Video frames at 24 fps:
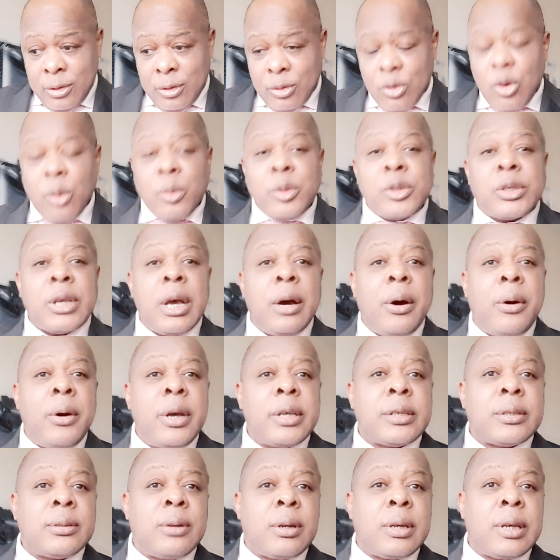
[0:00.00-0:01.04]
You will say, oh,
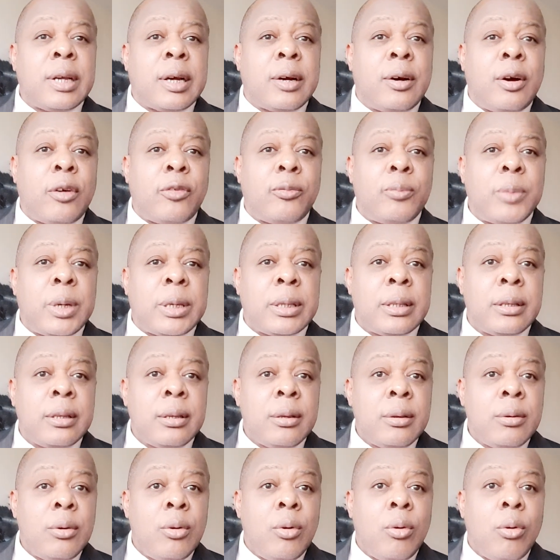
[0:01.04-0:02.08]
it's not the government.
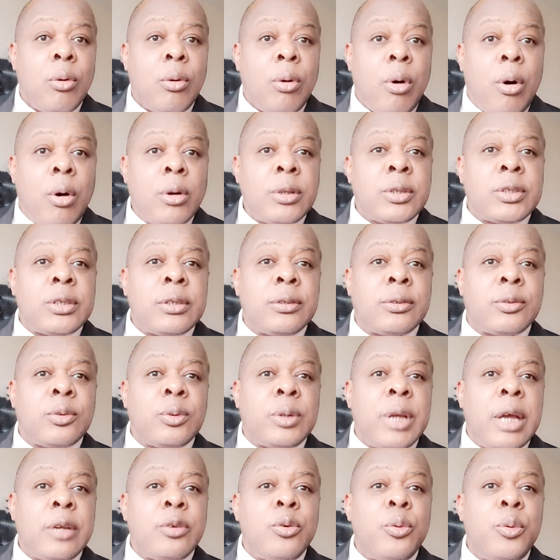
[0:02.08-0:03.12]
Until
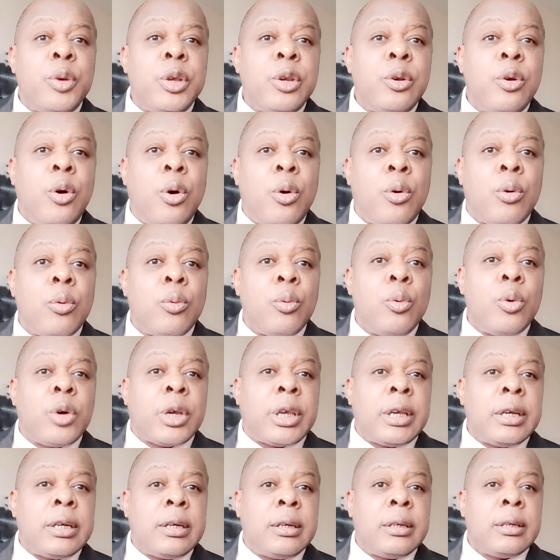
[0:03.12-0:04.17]
today, do we know who
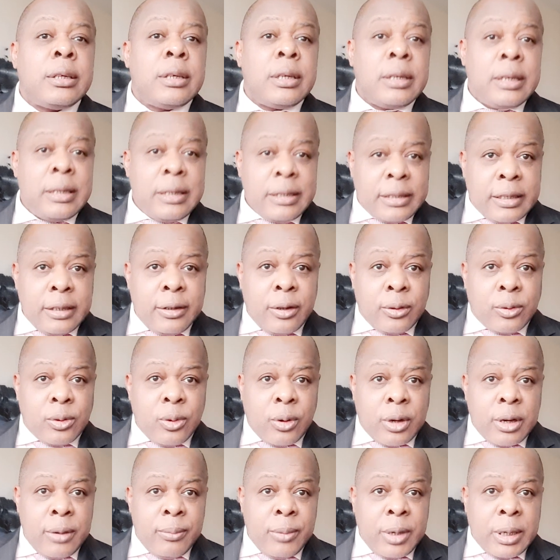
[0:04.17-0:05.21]
killed
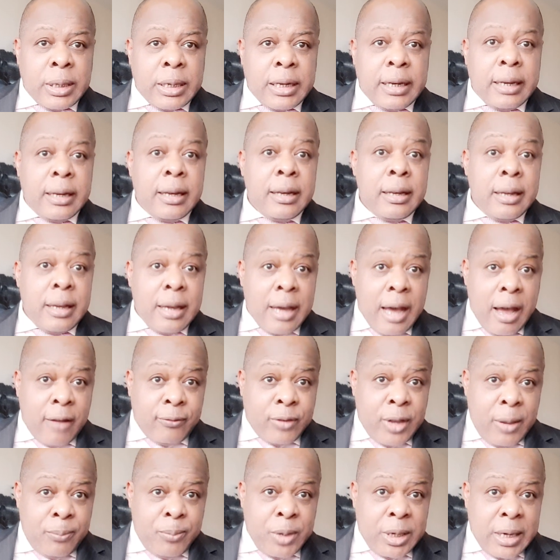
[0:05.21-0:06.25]
Senator Kemende?
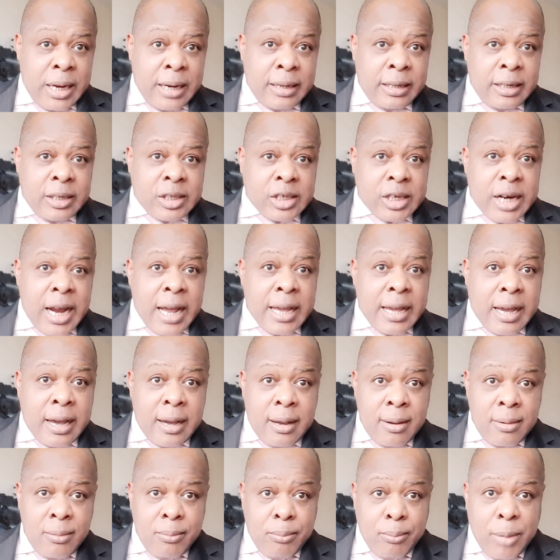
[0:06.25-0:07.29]
Have there been any
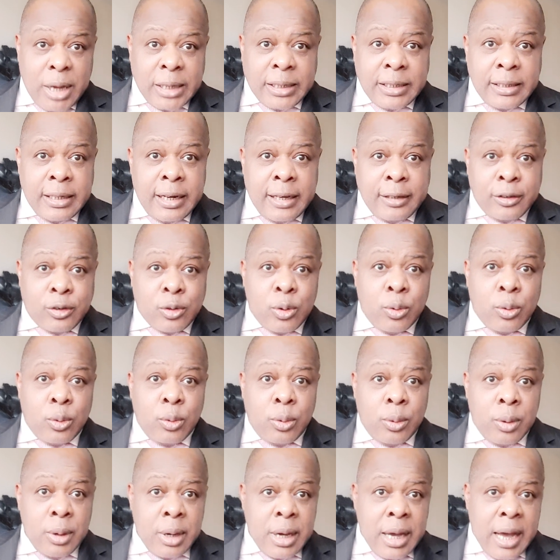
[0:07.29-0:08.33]
trial? Martinez
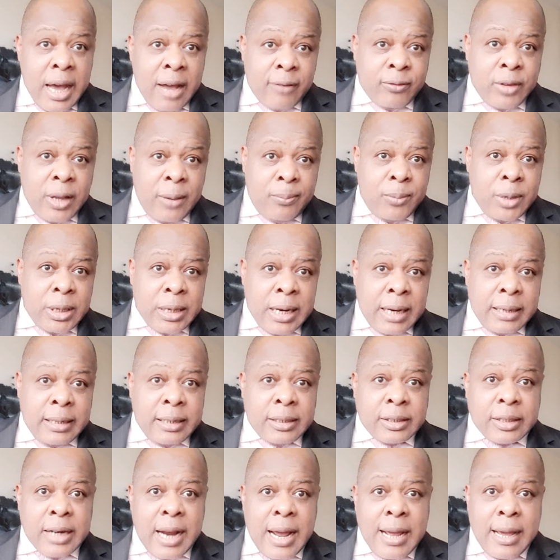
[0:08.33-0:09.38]
Zogo, have there been
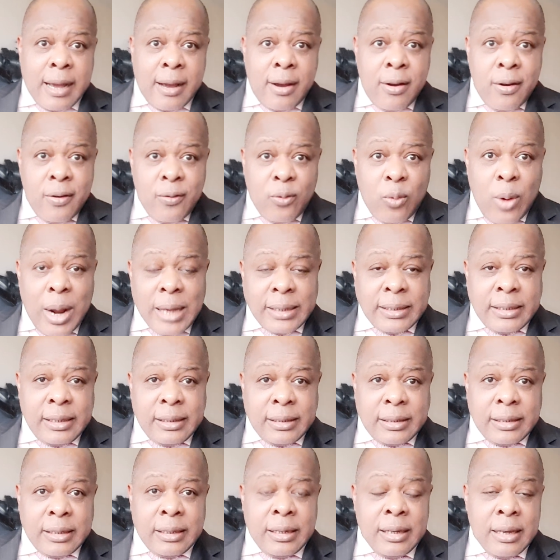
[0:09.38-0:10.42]
any trial?
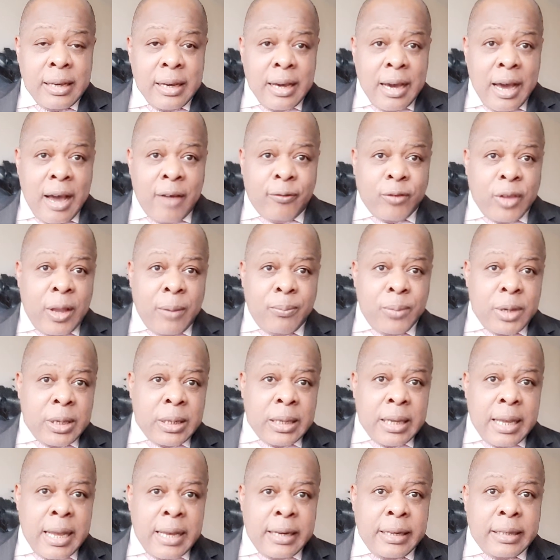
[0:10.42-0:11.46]
Wazizi, have there been
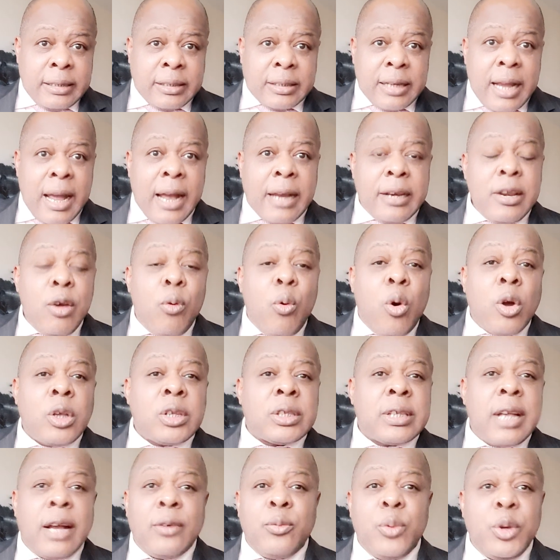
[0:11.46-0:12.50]
any trial? The
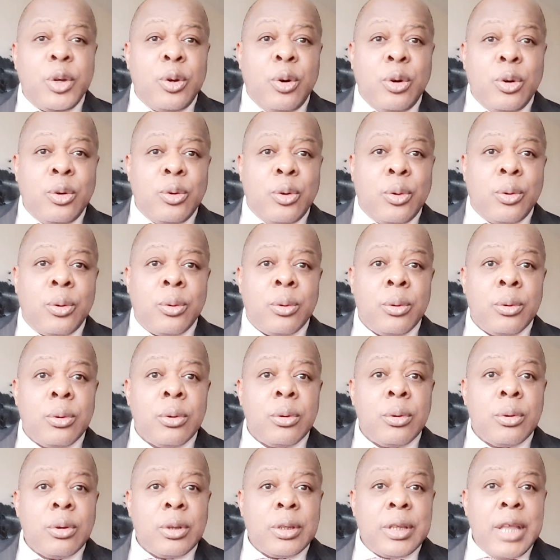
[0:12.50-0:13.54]
ones that we don't know,
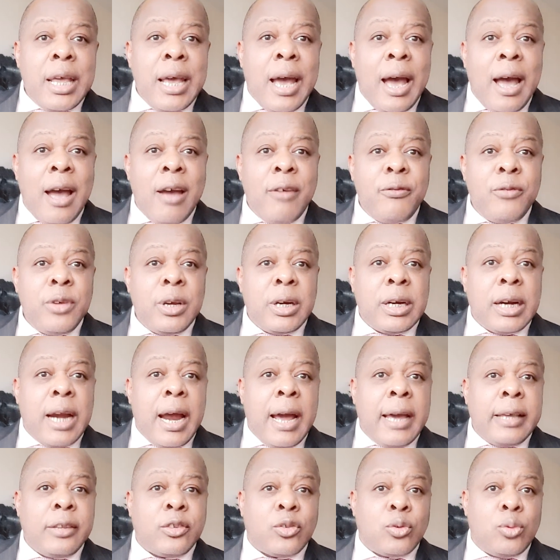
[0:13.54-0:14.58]
they have a
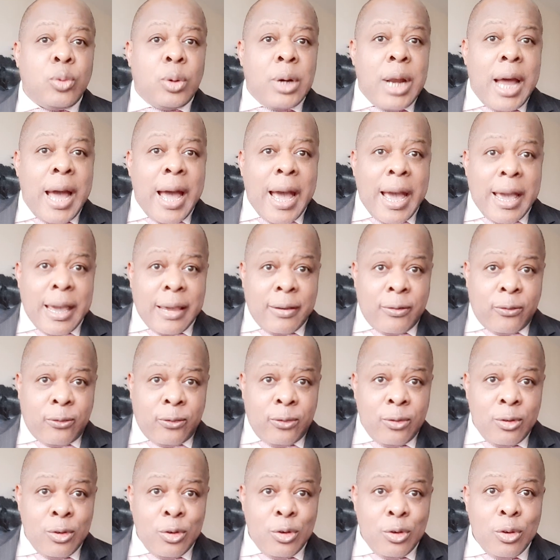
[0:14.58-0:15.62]
right to
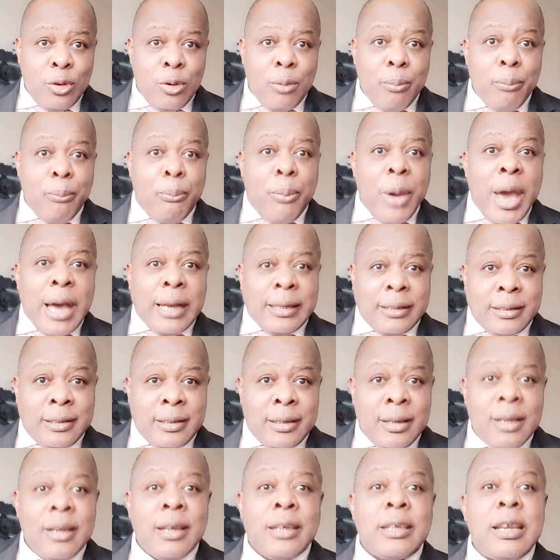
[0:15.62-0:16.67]
life.
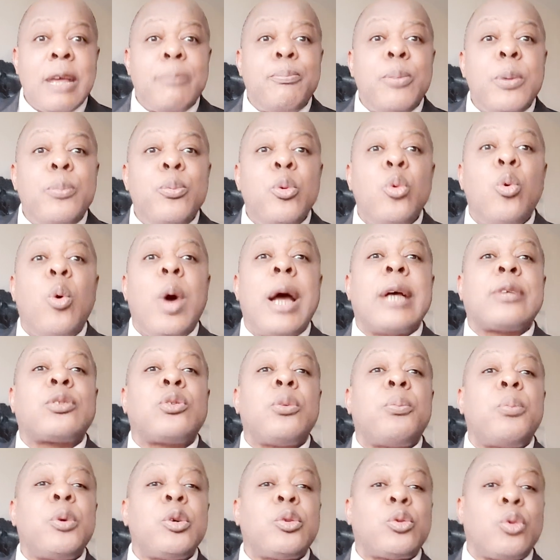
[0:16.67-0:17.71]
But the people who are
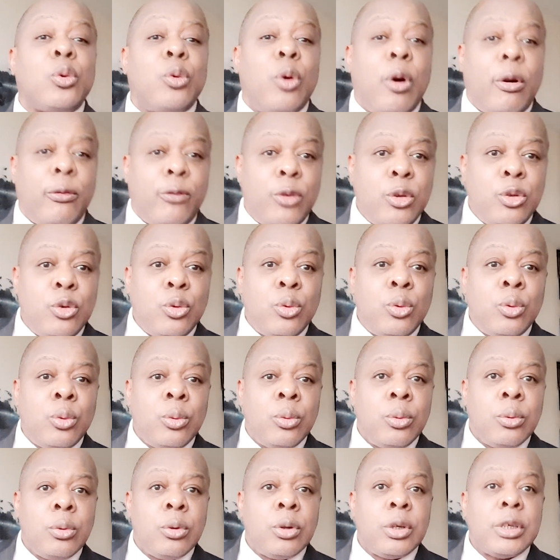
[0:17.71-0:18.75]
supposed to govern you,
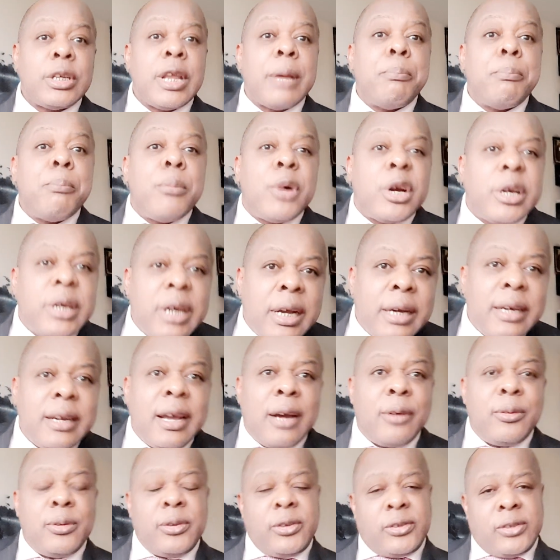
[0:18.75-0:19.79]
they murder
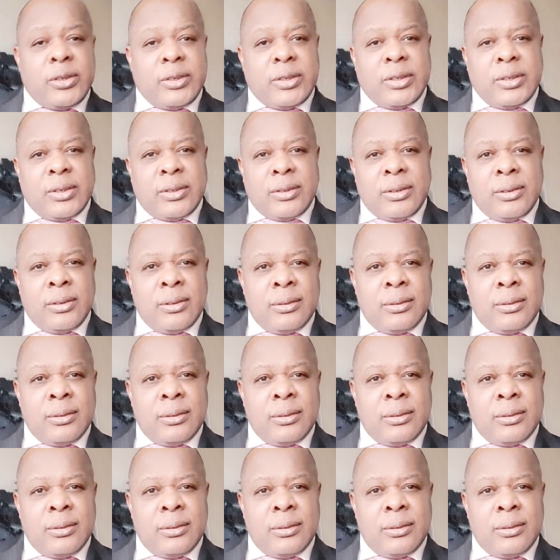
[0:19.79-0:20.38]
their own citizens.